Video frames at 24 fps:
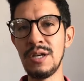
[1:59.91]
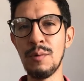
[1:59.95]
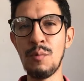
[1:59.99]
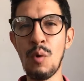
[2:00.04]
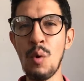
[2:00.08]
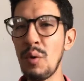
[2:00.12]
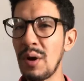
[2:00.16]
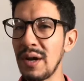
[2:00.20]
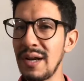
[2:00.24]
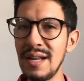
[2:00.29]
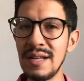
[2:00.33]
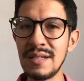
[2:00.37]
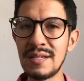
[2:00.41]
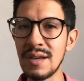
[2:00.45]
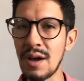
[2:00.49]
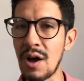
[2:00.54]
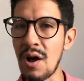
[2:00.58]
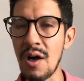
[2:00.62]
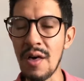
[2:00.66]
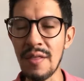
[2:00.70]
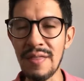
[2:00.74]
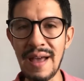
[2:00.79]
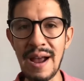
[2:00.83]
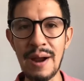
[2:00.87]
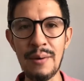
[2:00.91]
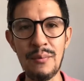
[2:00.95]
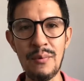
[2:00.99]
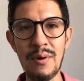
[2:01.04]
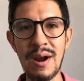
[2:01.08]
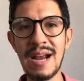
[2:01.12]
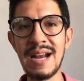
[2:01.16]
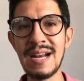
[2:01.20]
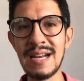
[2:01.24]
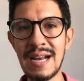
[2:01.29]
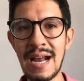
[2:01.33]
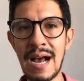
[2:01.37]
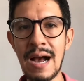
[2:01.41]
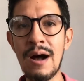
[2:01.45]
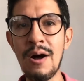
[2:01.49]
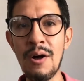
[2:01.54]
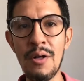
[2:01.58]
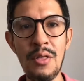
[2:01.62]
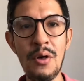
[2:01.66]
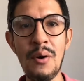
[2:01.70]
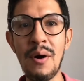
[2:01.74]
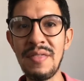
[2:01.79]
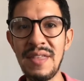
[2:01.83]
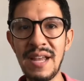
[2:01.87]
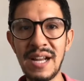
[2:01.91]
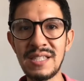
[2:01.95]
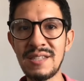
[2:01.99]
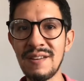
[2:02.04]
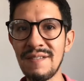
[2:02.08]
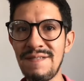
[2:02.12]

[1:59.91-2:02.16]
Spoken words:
I won't get into all that right now, although I think it's a